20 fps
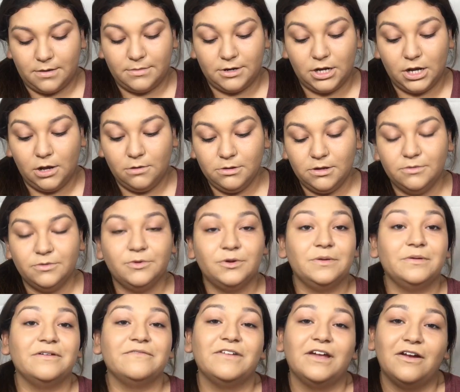I'm gonna go in with one
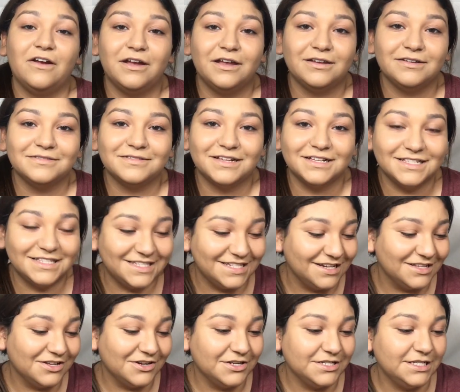of my favorite
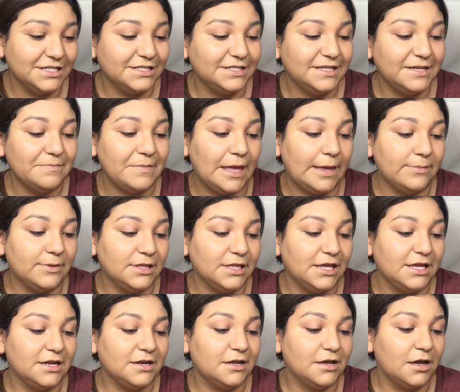concealers. This is the
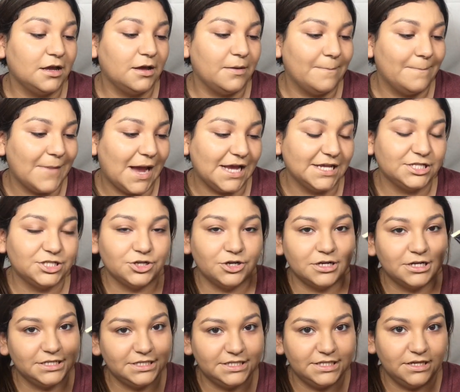Maybelline Master
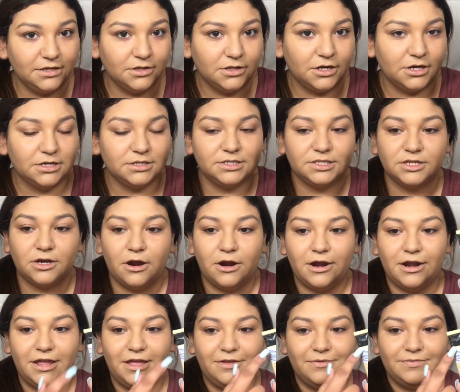Concealer.
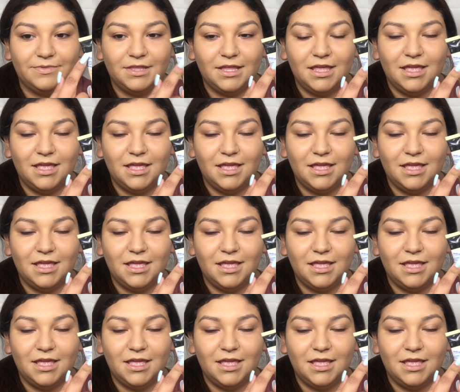Sorry,